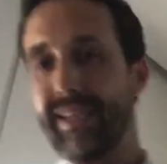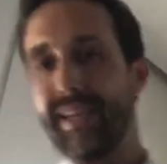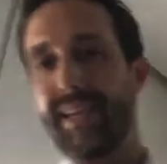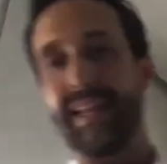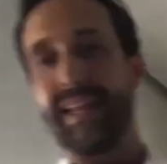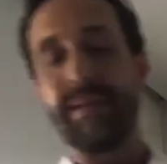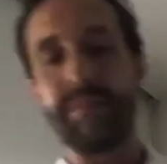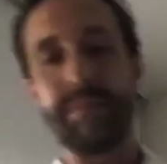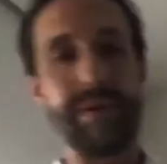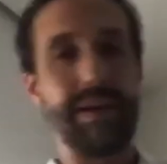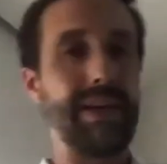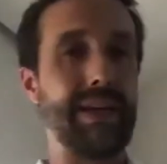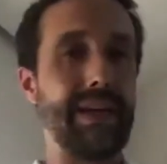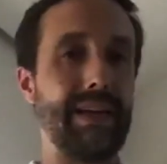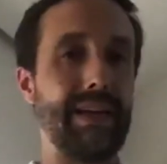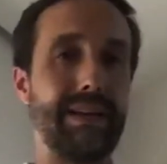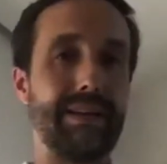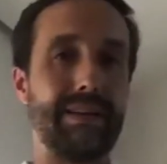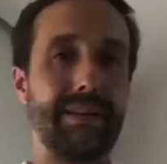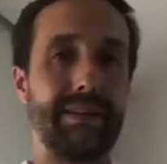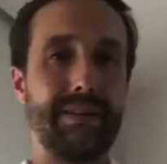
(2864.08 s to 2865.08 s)

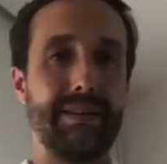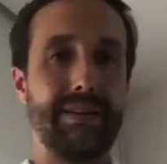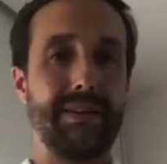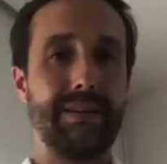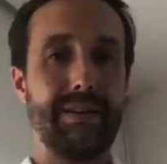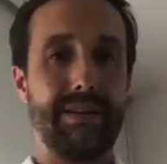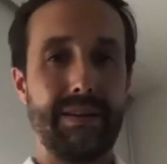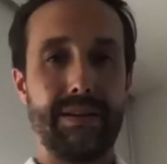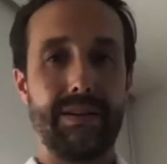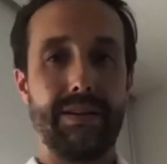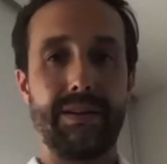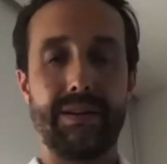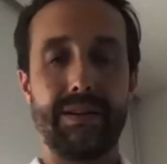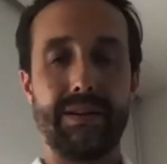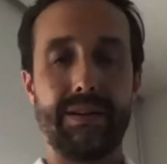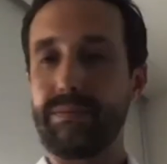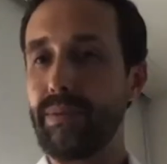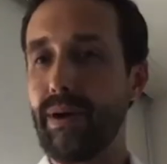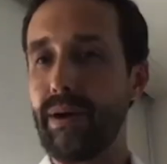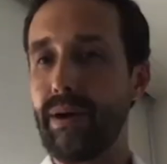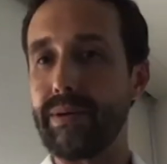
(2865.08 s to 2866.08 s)
Maybe
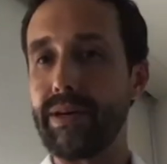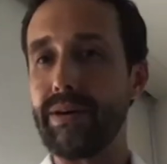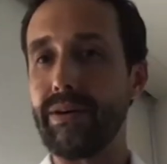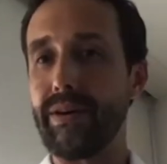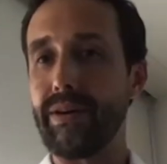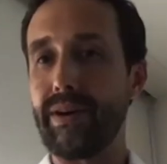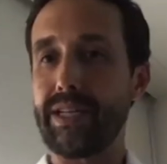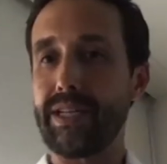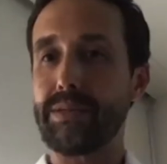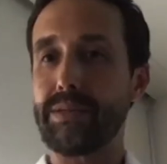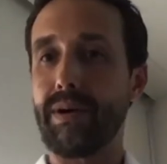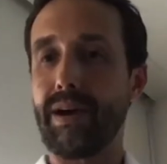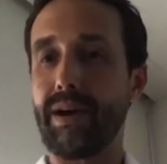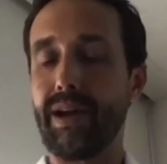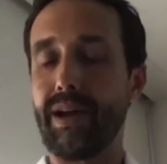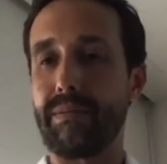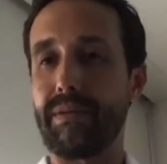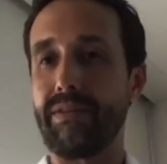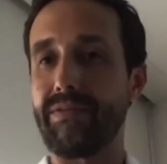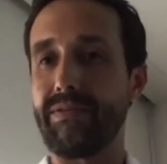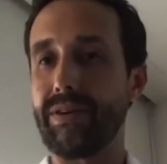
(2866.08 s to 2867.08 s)
probably going nuts
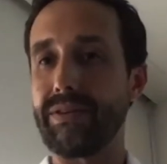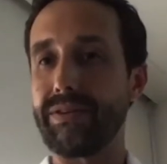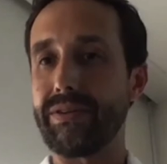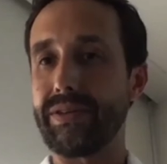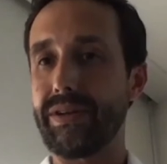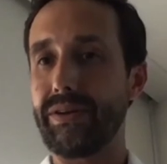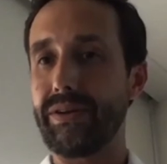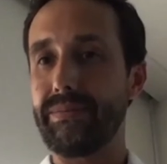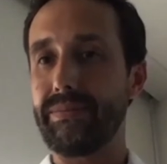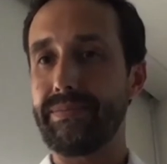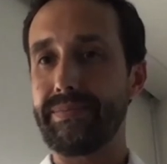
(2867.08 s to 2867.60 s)
behind me if I was at home.